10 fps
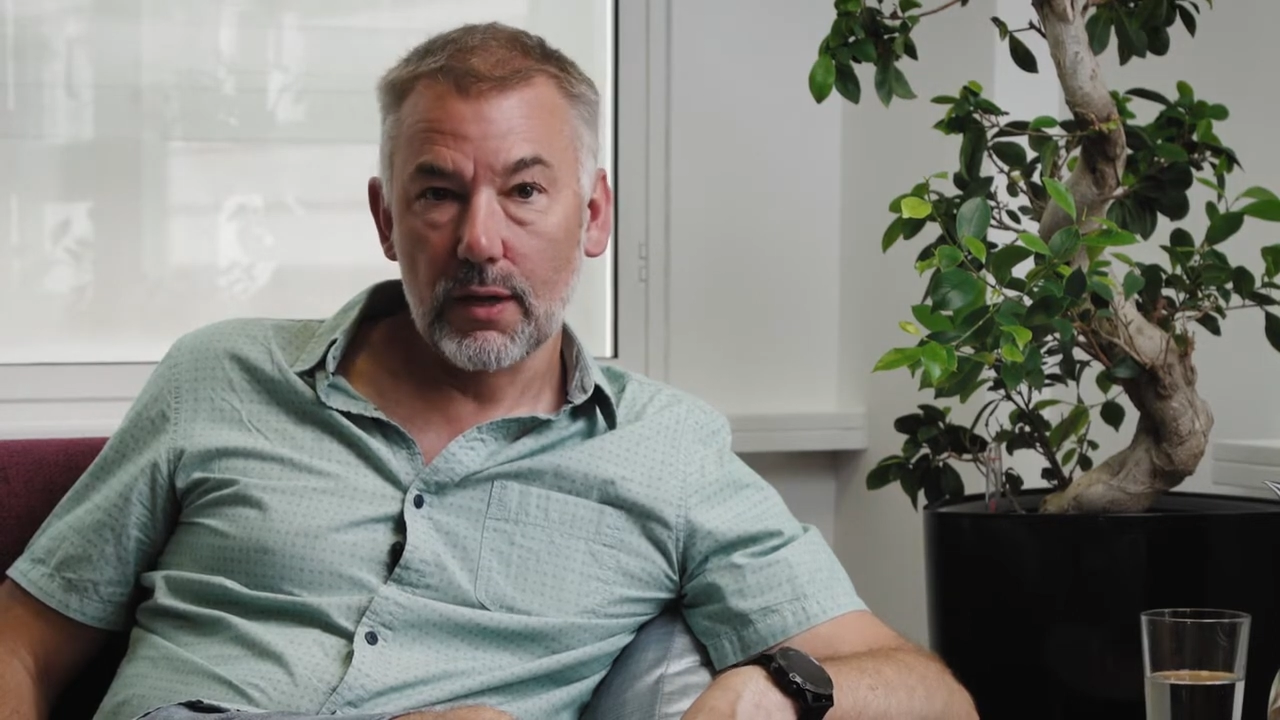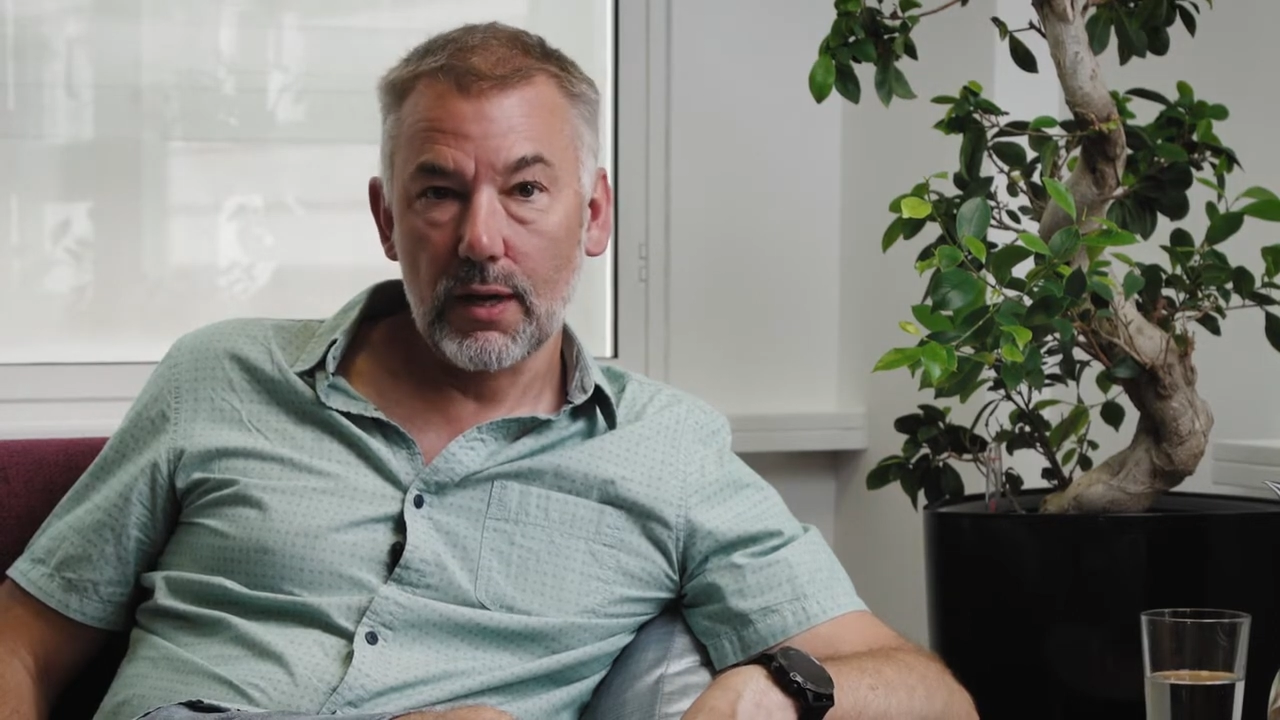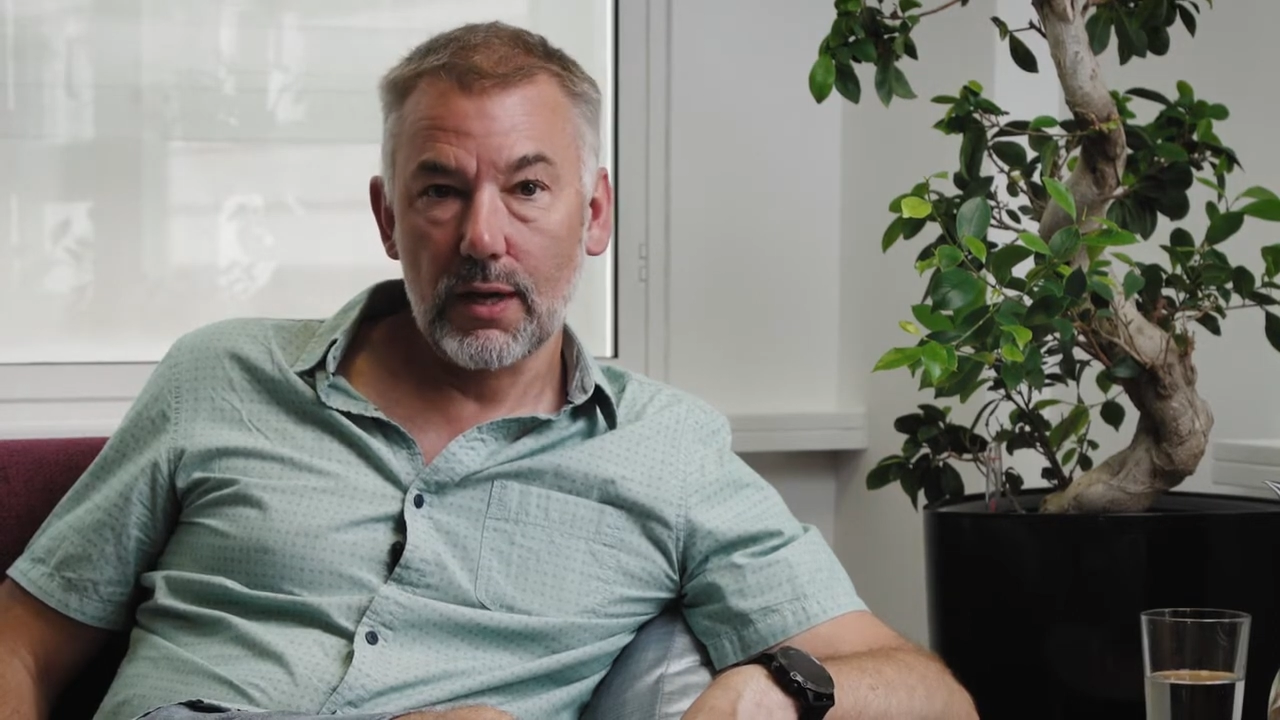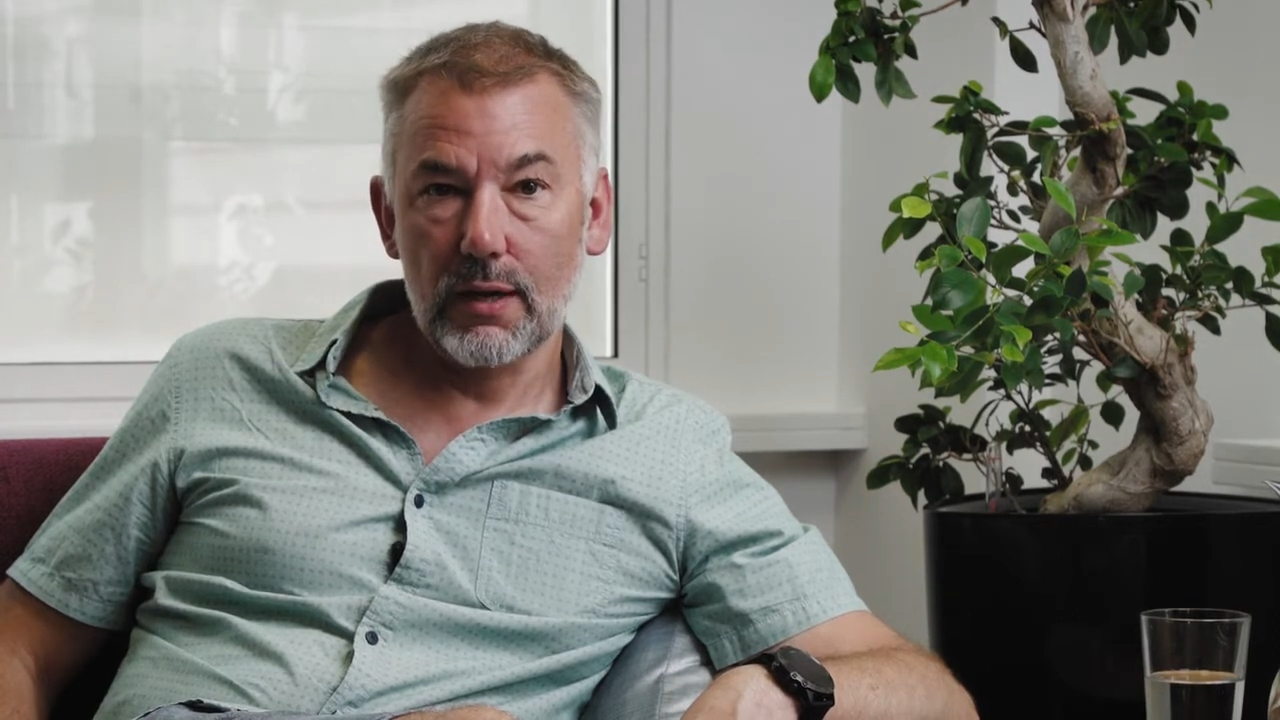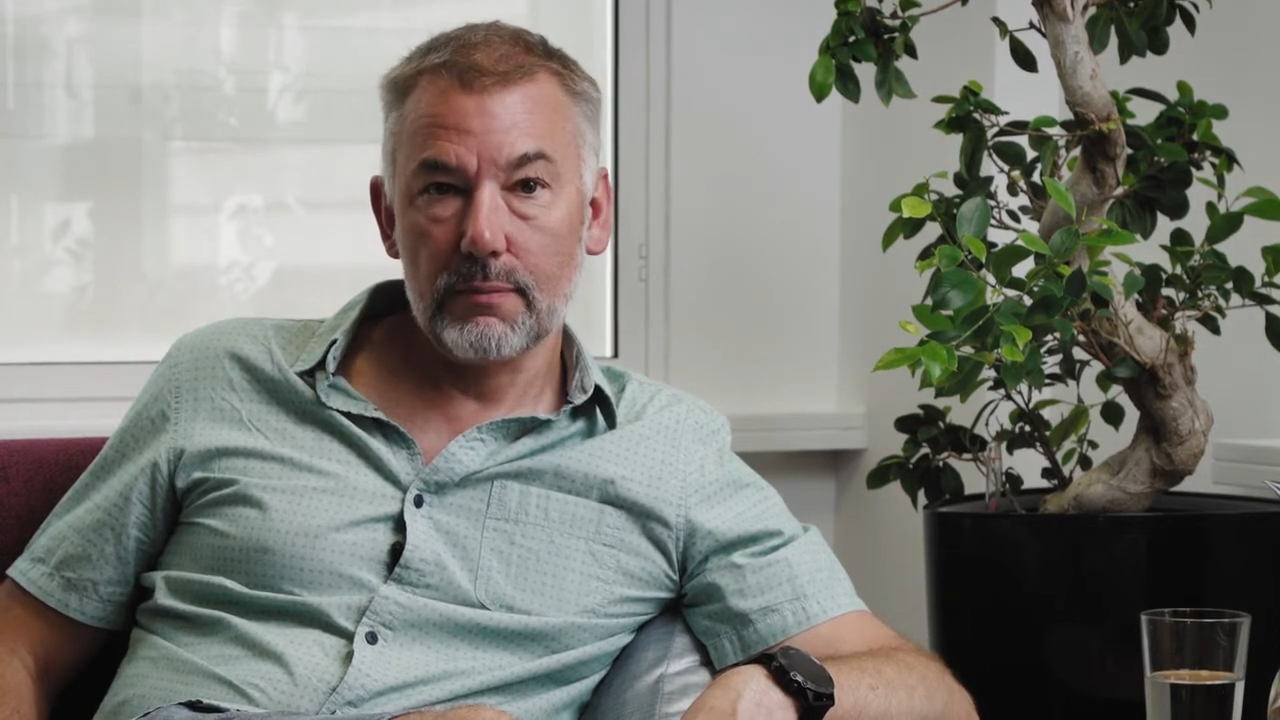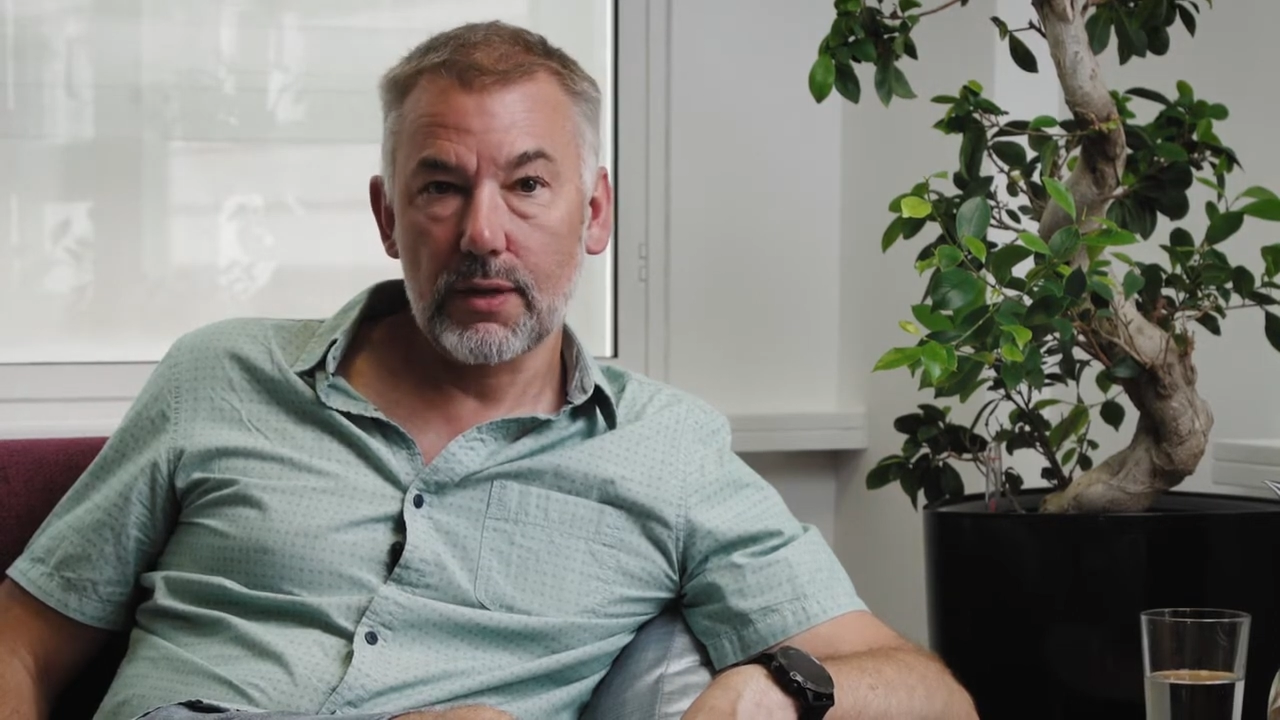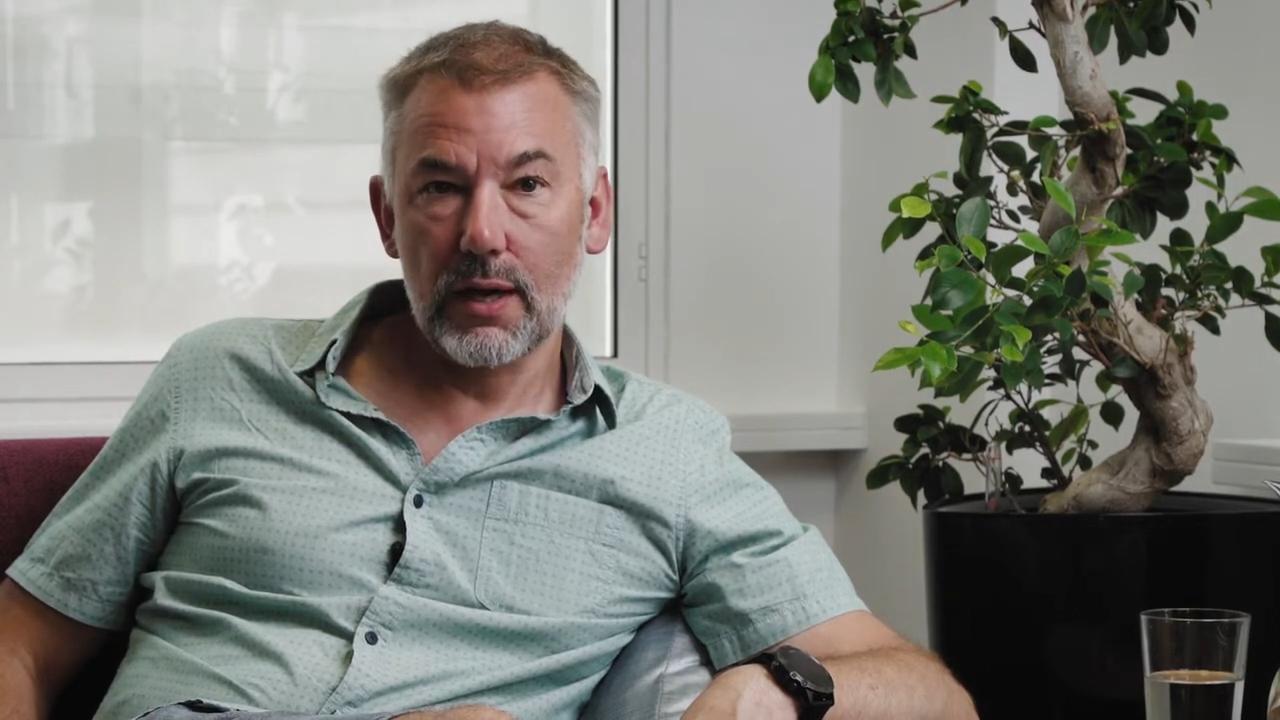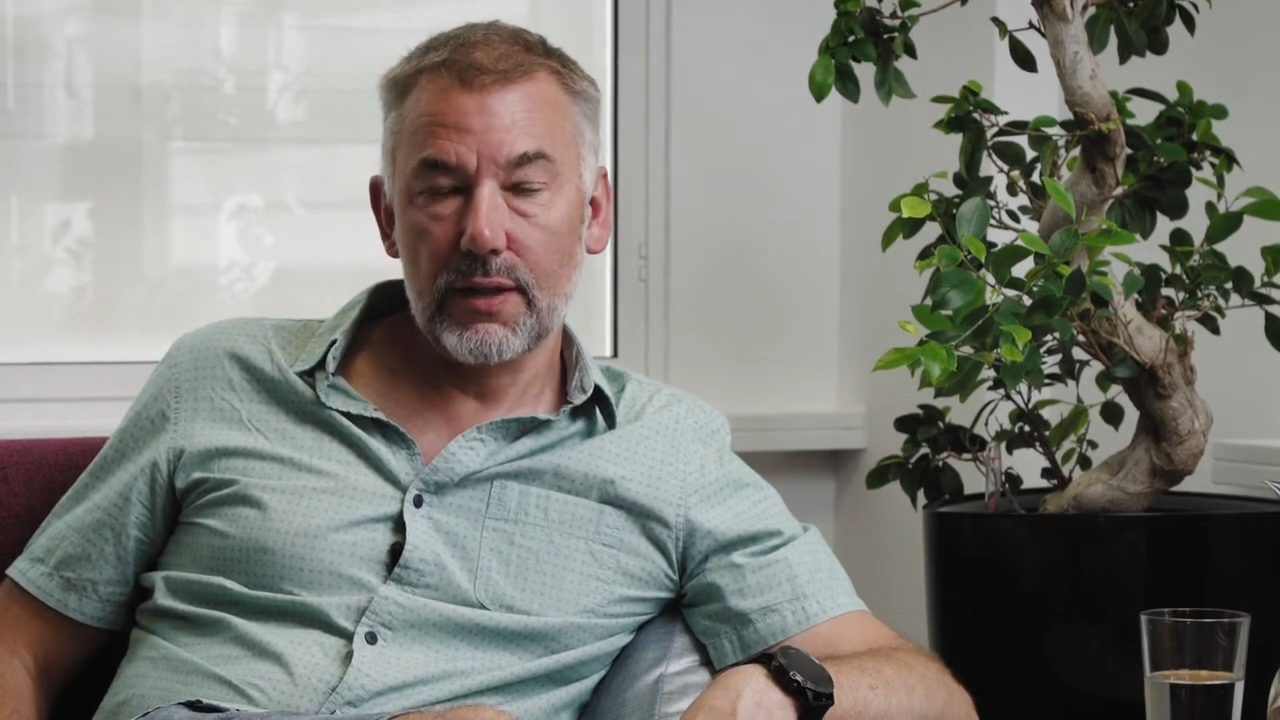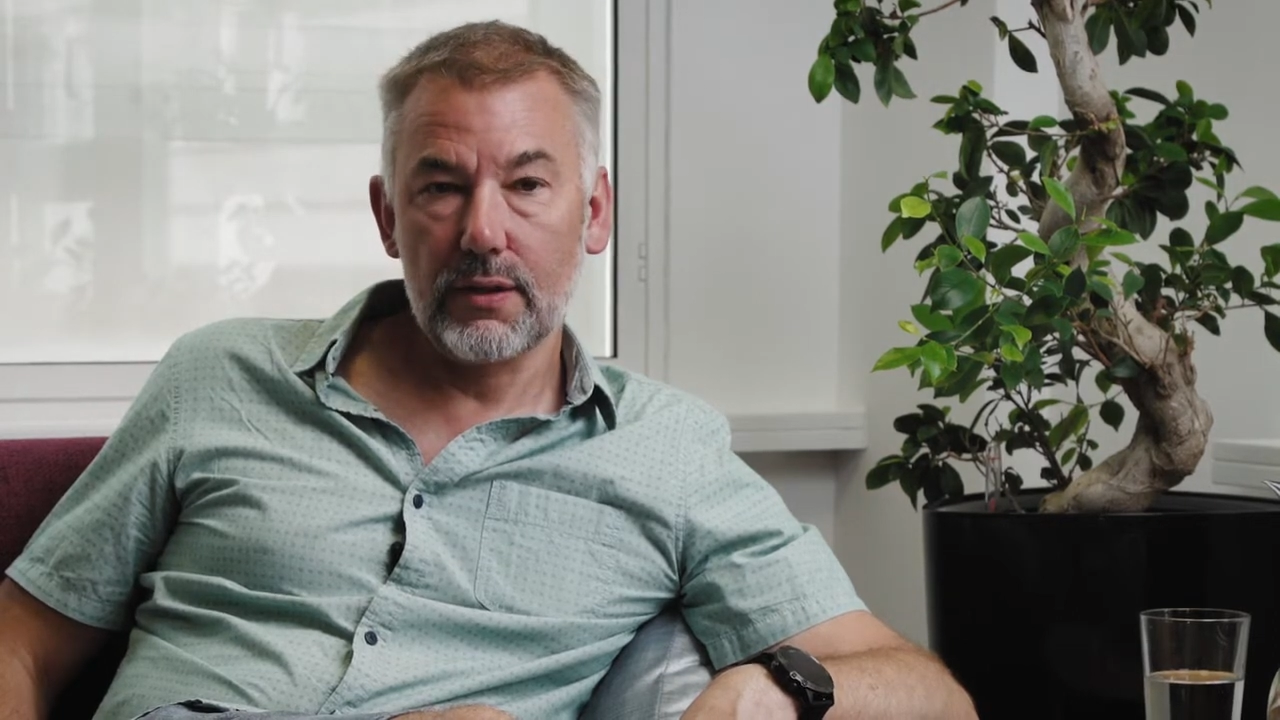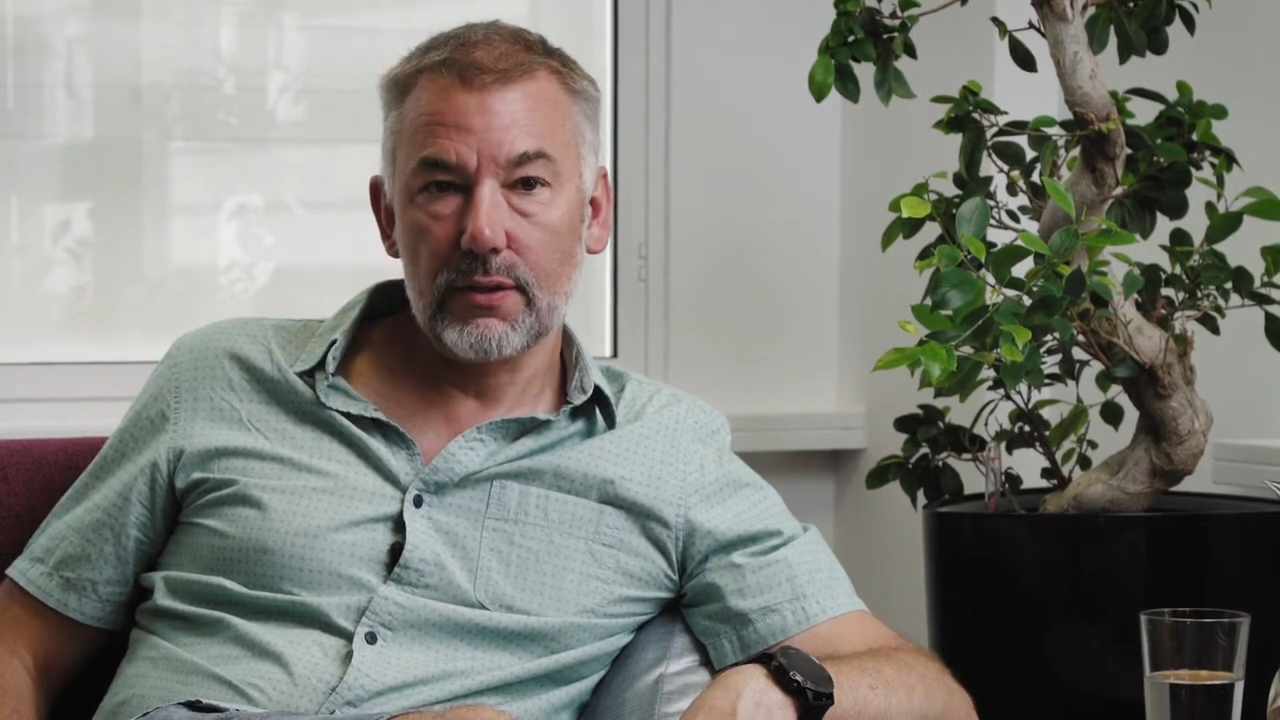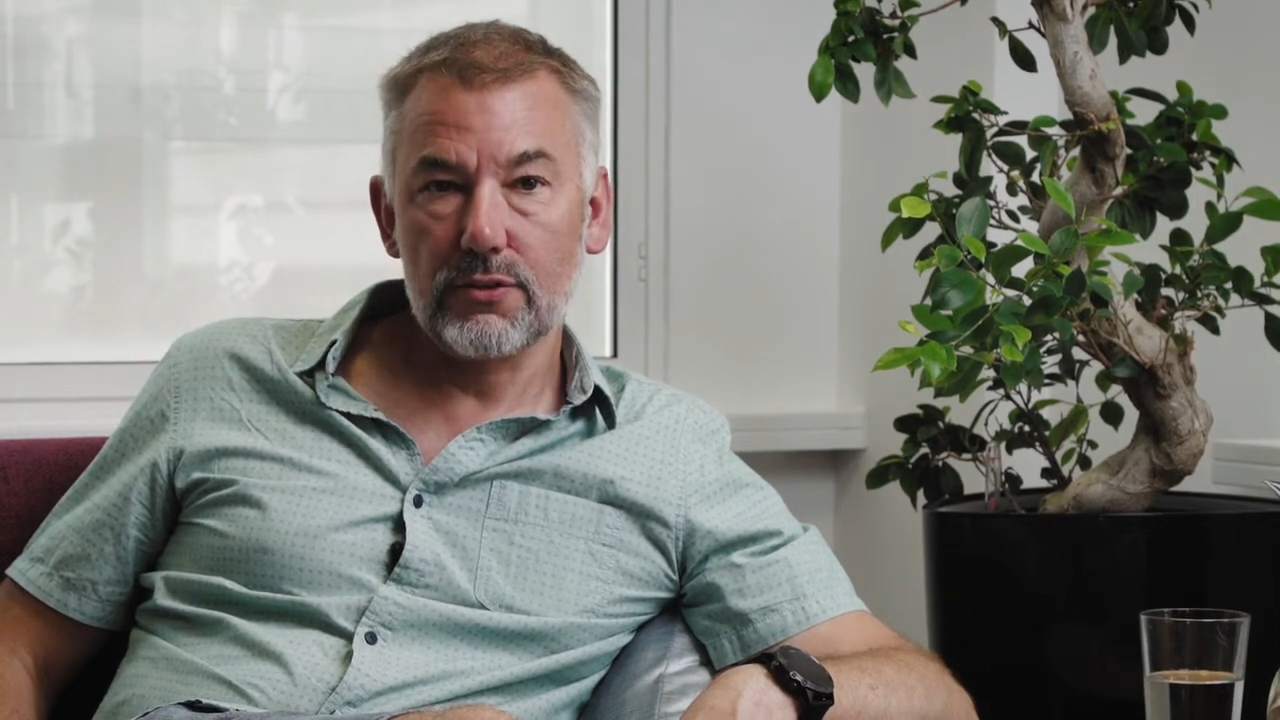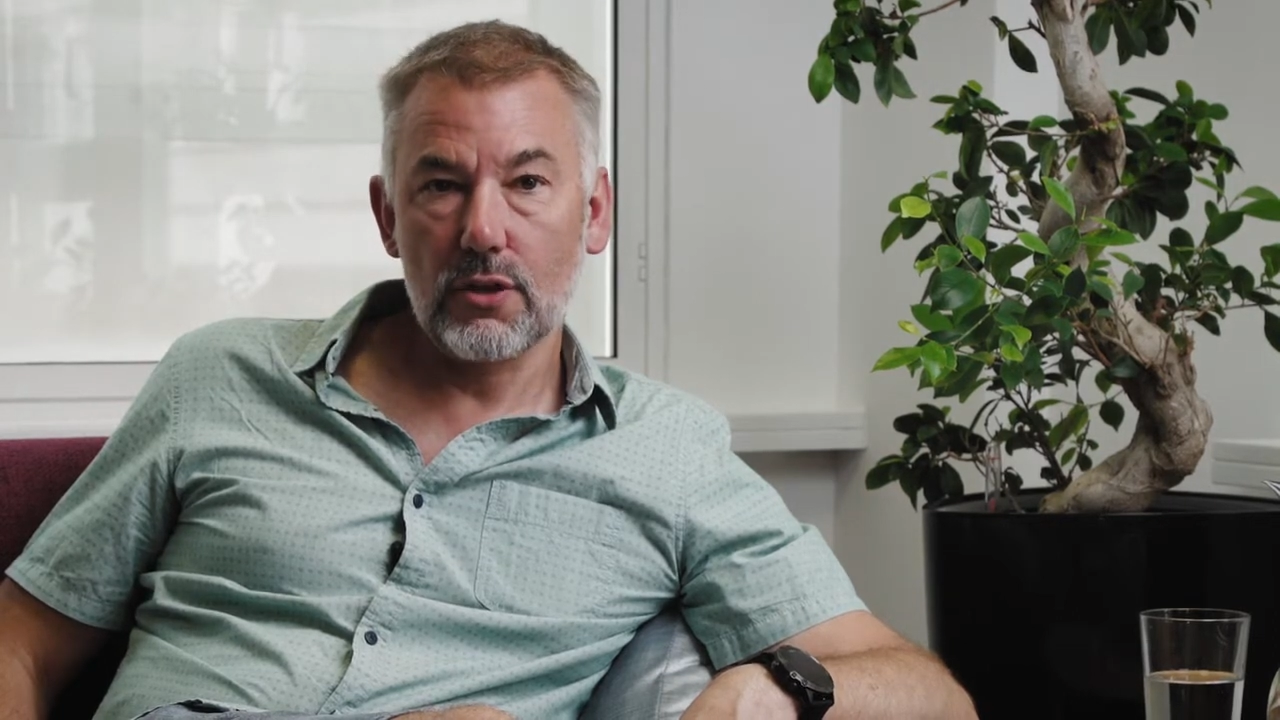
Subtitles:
and